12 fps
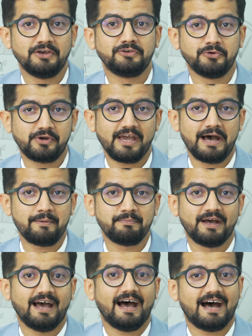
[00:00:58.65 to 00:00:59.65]

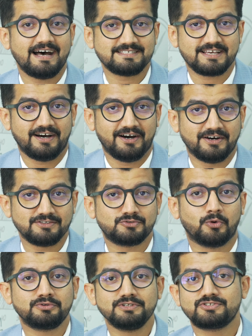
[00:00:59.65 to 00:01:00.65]
UCAM has a
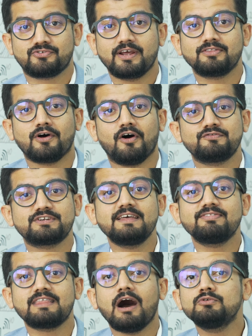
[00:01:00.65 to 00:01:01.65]
total strength of
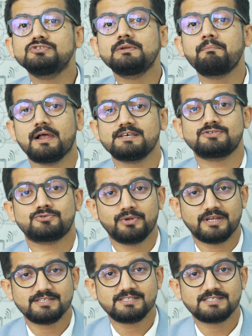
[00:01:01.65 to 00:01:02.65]
10,000 plus
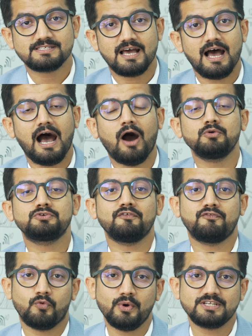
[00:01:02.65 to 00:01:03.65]
students, out
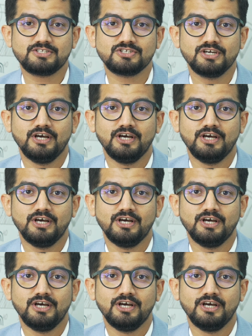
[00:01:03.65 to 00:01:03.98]
of which